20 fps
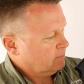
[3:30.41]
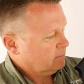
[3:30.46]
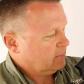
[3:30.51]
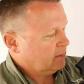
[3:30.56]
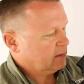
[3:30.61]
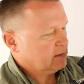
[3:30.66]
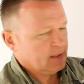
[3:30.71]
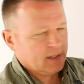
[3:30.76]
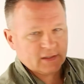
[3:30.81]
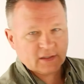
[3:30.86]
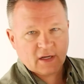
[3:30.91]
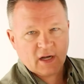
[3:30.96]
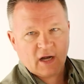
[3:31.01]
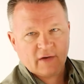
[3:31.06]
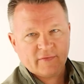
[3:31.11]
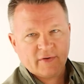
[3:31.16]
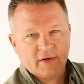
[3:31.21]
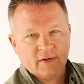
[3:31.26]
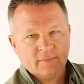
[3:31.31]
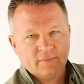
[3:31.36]
dust
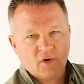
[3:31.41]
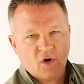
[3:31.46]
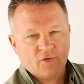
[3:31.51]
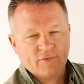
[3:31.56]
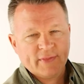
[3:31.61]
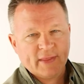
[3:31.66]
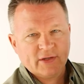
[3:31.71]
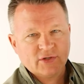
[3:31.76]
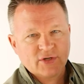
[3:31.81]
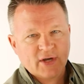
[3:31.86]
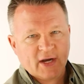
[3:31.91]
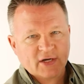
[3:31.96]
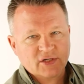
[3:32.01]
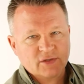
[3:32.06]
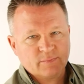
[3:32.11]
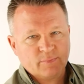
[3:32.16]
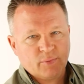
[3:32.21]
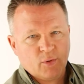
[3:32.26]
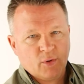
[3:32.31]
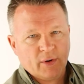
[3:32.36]
cover over the
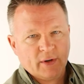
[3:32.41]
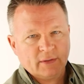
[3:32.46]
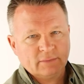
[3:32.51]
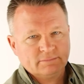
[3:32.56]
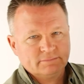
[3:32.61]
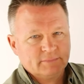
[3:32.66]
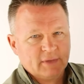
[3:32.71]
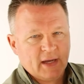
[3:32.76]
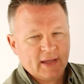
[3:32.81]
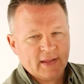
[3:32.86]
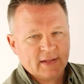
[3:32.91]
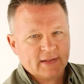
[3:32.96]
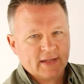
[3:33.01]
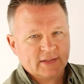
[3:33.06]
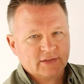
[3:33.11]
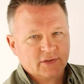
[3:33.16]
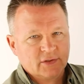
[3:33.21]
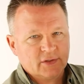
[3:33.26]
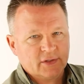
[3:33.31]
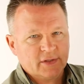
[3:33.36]
ejection port. I think
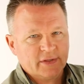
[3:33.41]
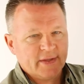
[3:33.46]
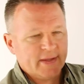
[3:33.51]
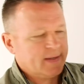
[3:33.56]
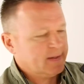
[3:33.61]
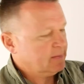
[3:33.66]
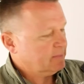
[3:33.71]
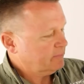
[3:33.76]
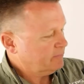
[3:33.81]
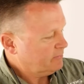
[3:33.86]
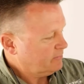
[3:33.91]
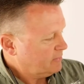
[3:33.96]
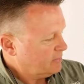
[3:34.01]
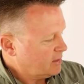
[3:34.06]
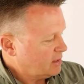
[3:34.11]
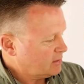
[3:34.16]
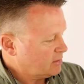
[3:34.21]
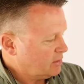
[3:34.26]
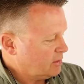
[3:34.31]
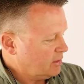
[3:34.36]
that's a good thing. It
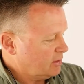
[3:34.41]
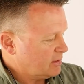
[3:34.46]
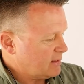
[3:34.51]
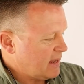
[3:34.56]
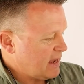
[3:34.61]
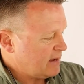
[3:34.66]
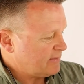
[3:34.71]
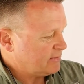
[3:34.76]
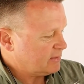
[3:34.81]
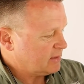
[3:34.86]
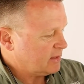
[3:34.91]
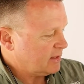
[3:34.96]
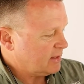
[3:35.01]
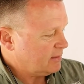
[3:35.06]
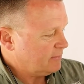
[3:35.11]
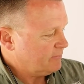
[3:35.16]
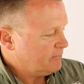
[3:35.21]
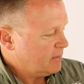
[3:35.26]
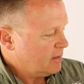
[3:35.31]
doesn't hurt to have it there.